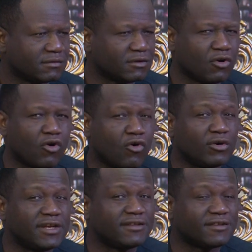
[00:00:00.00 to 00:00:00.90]
The
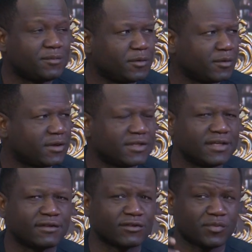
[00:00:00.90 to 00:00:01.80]
Holy Spirit
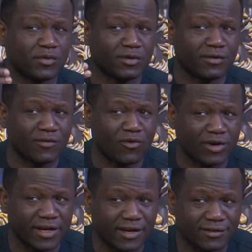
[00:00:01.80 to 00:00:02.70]
is a spirit of
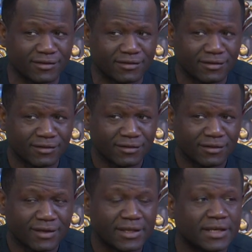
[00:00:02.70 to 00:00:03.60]
holiness.
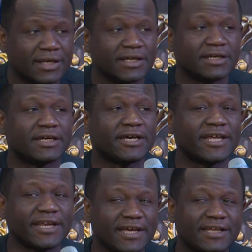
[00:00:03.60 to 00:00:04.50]

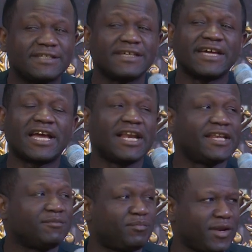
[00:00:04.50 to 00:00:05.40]
Create a
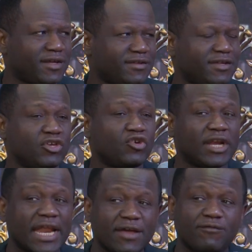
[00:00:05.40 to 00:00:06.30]
clean place in your
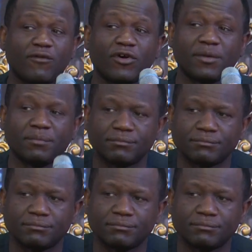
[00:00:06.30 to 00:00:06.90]
life for Him.